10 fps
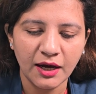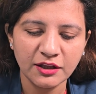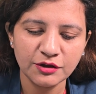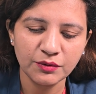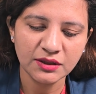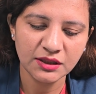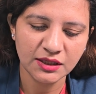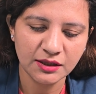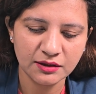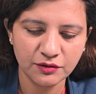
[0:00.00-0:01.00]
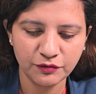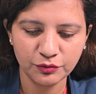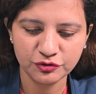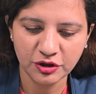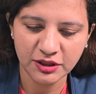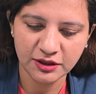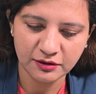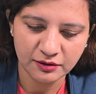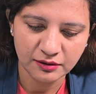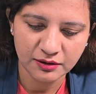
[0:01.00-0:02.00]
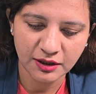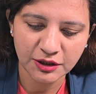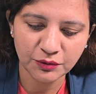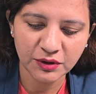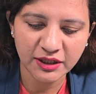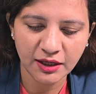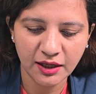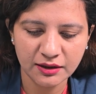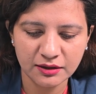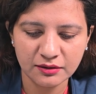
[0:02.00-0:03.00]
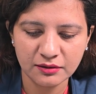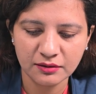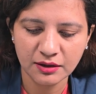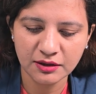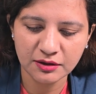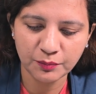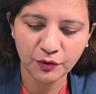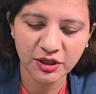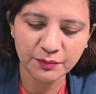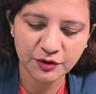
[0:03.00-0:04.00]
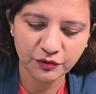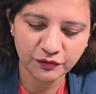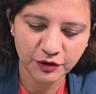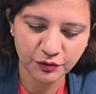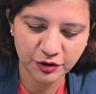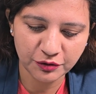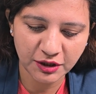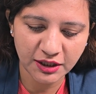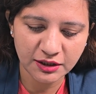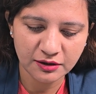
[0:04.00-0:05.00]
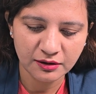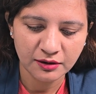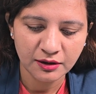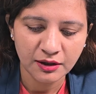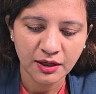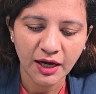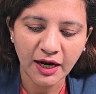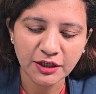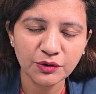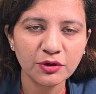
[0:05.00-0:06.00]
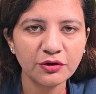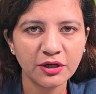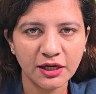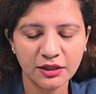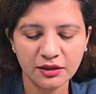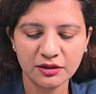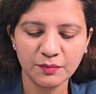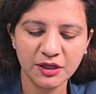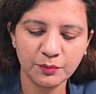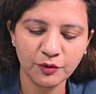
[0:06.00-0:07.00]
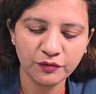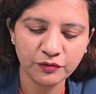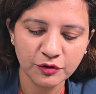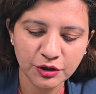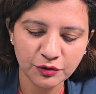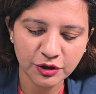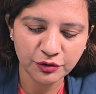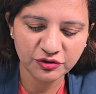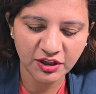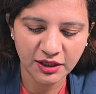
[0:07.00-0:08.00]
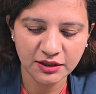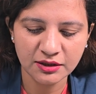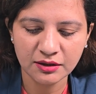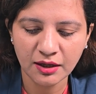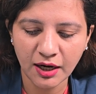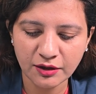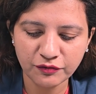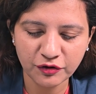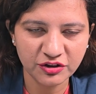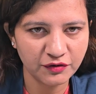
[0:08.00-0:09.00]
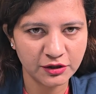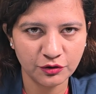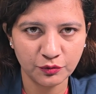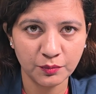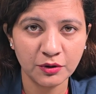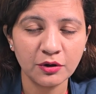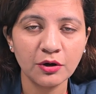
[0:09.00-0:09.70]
As you can see in the flowchart here, that nucleic acid, it is a polymer of nucleotide, and nucleotide is made up of nucleosides and phosphate group.